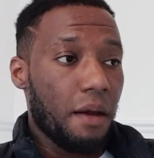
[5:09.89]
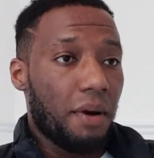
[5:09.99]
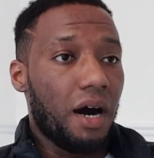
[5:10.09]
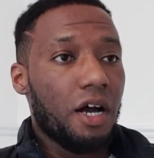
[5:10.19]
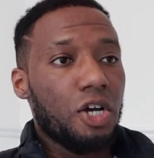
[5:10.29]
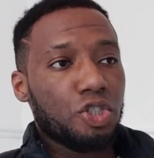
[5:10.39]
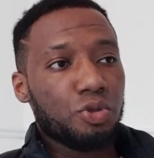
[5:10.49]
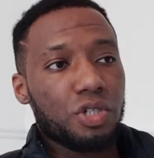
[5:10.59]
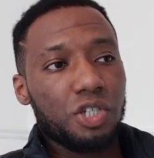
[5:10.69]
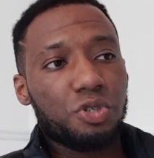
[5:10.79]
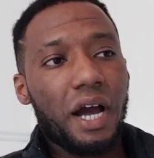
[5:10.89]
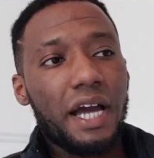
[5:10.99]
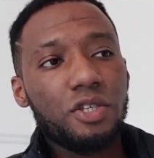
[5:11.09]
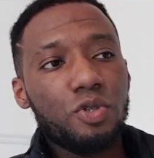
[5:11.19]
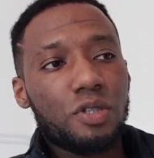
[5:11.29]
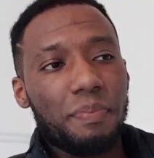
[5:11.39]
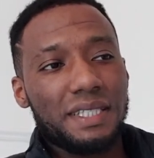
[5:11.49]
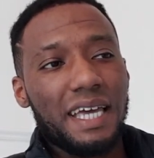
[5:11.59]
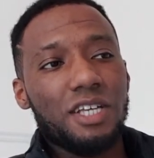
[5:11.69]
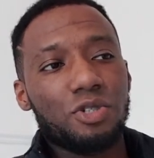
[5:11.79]
But she was going to try and use the
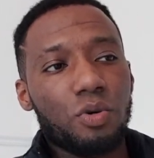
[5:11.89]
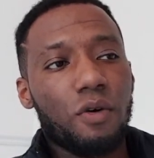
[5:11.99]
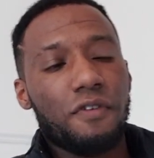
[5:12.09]
potential